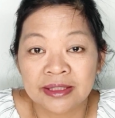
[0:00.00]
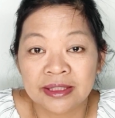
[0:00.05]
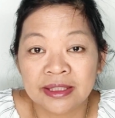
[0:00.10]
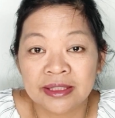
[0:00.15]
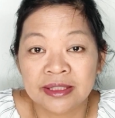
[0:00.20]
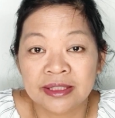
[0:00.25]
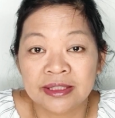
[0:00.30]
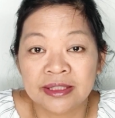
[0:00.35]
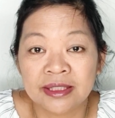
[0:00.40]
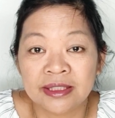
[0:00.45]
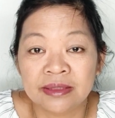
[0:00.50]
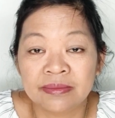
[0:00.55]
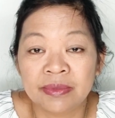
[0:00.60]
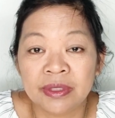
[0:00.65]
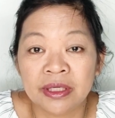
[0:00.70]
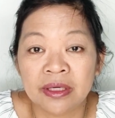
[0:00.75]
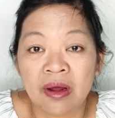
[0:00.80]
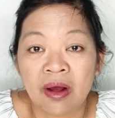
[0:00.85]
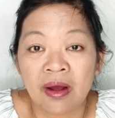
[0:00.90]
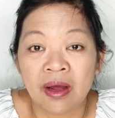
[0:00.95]
This has
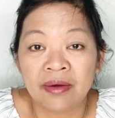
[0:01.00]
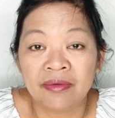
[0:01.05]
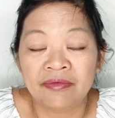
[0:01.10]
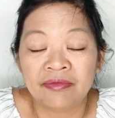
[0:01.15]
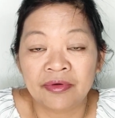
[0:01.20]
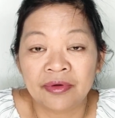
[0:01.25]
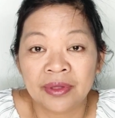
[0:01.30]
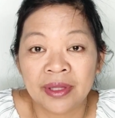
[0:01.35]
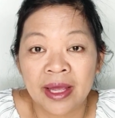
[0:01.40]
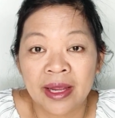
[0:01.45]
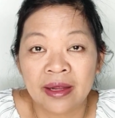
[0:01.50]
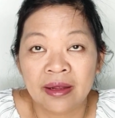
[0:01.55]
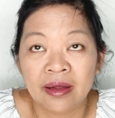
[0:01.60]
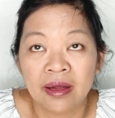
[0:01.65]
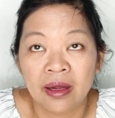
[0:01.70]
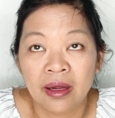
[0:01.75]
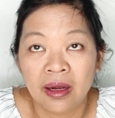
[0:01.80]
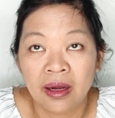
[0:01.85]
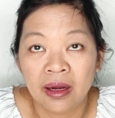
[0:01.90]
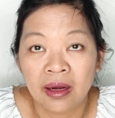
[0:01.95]
been on for like
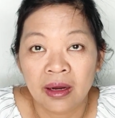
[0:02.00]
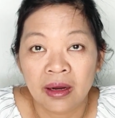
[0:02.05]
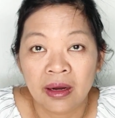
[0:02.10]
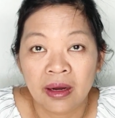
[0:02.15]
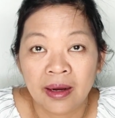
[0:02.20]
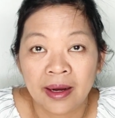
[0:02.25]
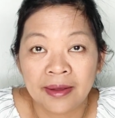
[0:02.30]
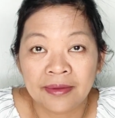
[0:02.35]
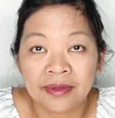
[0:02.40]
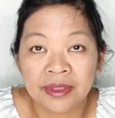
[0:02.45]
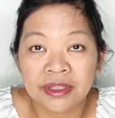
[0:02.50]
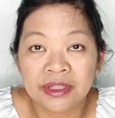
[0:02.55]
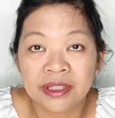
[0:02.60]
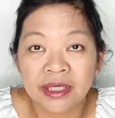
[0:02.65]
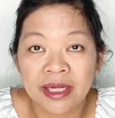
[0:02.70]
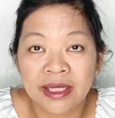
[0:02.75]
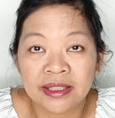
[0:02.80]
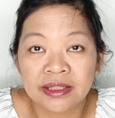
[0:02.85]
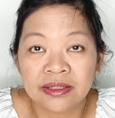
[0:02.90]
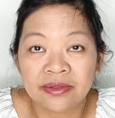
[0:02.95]
I think
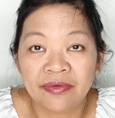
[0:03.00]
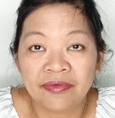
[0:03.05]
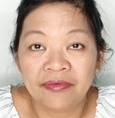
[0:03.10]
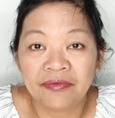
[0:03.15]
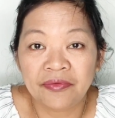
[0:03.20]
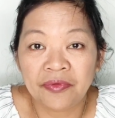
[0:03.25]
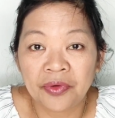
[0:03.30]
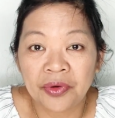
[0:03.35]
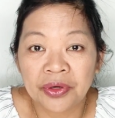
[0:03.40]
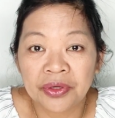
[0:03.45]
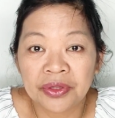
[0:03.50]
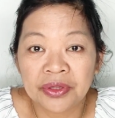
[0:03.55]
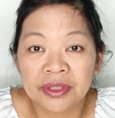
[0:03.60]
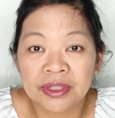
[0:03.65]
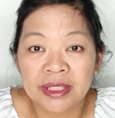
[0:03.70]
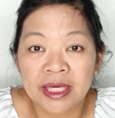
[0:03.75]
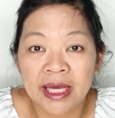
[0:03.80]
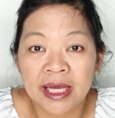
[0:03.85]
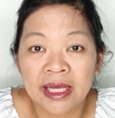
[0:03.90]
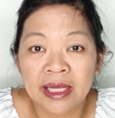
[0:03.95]
today is the fourth
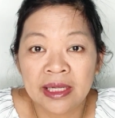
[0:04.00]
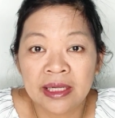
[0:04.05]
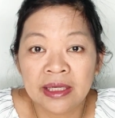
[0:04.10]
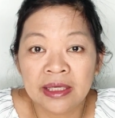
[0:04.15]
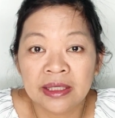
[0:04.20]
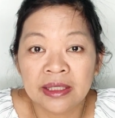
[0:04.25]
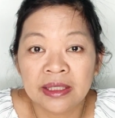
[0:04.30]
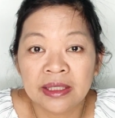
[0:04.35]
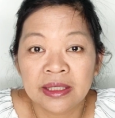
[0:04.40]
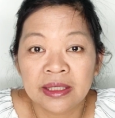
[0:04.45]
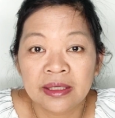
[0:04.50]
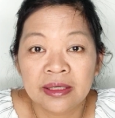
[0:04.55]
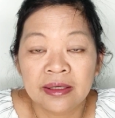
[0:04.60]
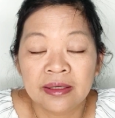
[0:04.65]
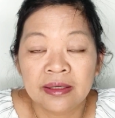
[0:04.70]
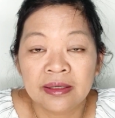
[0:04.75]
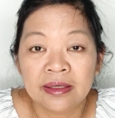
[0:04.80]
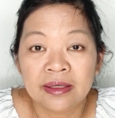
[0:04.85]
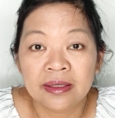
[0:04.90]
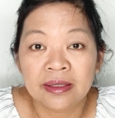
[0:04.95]
day.
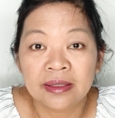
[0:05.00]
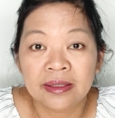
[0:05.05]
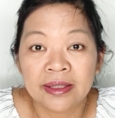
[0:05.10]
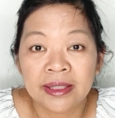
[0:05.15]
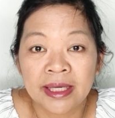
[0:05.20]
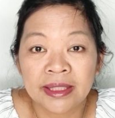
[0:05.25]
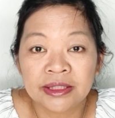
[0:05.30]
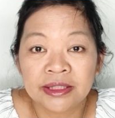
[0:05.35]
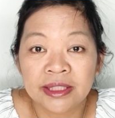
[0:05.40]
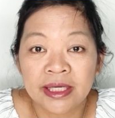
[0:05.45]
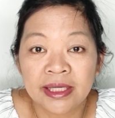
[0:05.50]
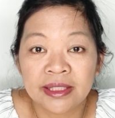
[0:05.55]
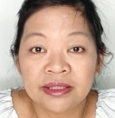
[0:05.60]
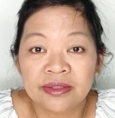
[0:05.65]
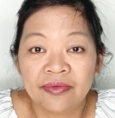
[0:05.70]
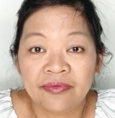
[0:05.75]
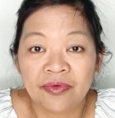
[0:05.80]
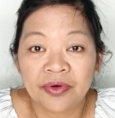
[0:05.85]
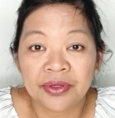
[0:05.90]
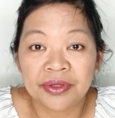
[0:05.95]
Yeah, today is
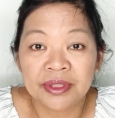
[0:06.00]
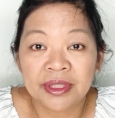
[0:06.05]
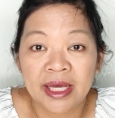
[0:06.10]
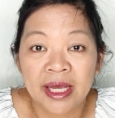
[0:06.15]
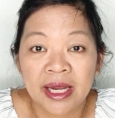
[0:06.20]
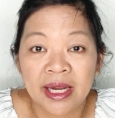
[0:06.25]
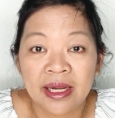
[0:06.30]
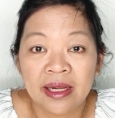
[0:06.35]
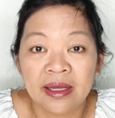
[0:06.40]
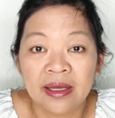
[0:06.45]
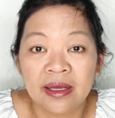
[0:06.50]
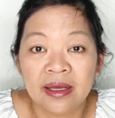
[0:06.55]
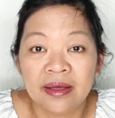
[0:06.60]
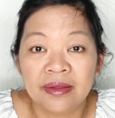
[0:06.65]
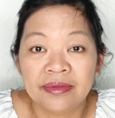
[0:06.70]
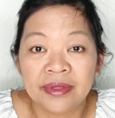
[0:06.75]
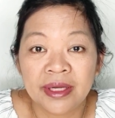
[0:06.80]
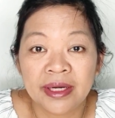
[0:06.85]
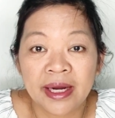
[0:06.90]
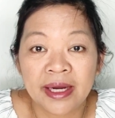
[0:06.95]
the fourth day
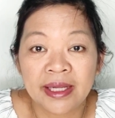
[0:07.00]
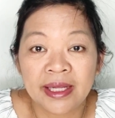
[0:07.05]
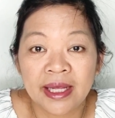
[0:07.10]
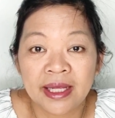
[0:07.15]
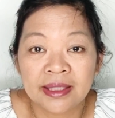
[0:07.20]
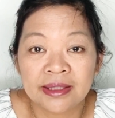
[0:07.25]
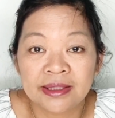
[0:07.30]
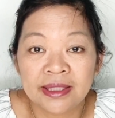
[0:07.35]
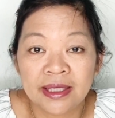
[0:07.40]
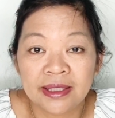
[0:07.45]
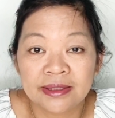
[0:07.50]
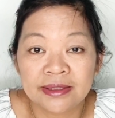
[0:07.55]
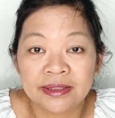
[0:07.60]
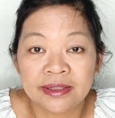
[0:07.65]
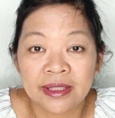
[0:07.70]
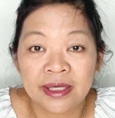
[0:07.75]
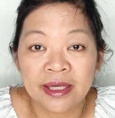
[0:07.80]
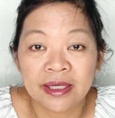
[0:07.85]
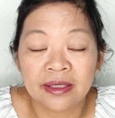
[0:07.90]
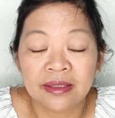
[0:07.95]
that I can't
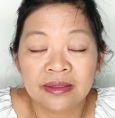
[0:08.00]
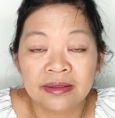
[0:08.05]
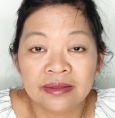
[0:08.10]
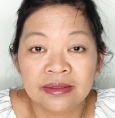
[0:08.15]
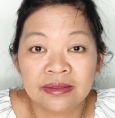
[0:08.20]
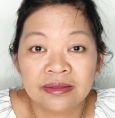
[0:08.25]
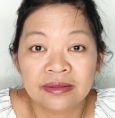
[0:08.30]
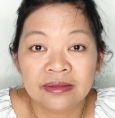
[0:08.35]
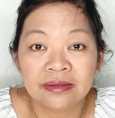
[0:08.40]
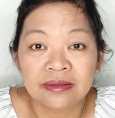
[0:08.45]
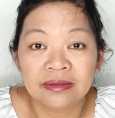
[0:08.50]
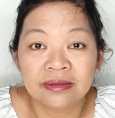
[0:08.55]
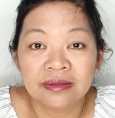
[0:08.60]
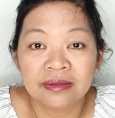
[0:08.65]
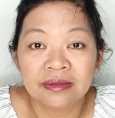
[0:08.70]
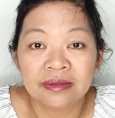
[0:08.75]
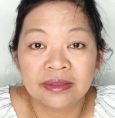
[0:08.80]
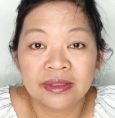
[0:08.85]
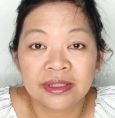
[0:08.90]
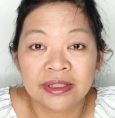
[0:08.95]
taste things.
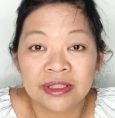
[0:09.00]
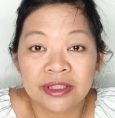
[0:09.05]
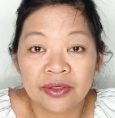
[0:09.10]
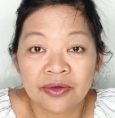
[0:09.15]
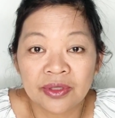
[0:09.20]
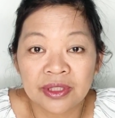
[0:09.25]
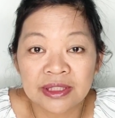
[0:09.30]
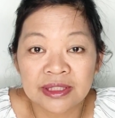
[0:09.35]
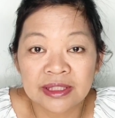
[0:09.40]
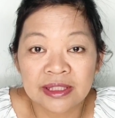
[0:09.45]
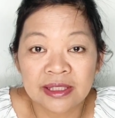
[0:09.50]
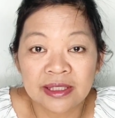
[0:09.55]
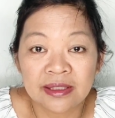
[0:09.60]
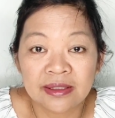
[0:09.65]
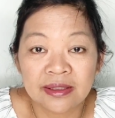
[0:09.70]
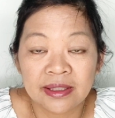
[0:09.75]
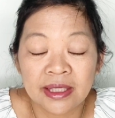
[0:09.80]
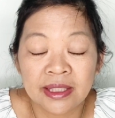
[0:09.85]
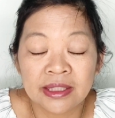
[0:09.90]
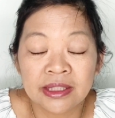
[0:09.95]

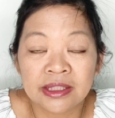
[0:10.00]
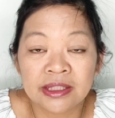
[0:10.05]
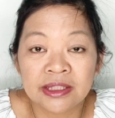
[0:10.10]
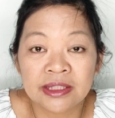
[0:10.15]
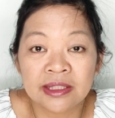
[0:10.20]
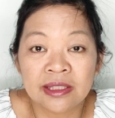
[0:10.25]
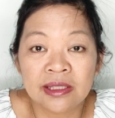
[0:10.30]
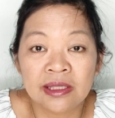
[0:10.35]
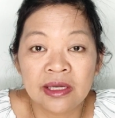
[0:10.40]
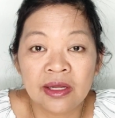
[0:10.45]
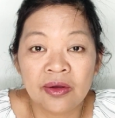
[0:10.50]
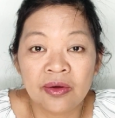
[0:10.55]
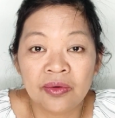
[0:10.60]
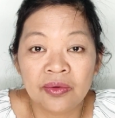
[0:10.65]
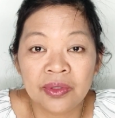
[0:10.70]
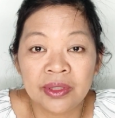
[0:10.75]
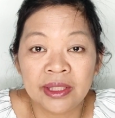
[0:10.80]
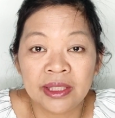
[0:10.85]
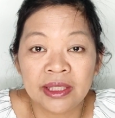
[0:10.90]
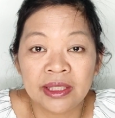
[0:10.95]
Seriously, it's
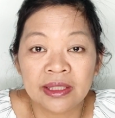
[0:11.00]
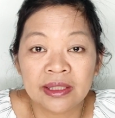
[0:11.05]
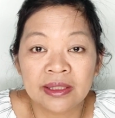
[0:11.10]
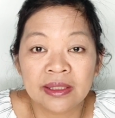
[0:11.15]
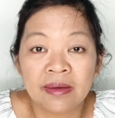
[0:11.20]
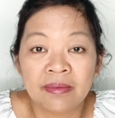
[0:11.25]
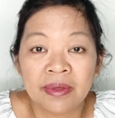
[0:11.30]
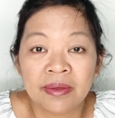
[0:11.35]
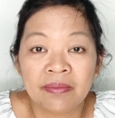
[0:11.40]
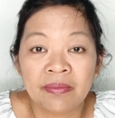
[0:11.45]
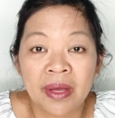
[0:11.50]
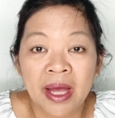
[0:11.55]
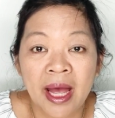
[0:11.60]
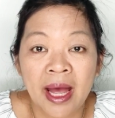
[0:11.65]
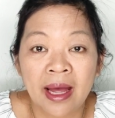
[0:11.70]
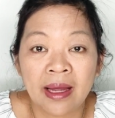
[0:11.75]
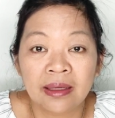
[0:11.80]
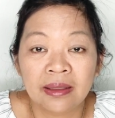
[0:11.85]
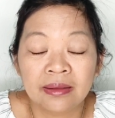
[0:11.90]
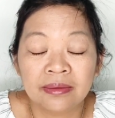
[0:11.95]
slowly coming
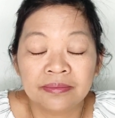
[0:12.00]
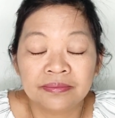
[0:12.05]
back.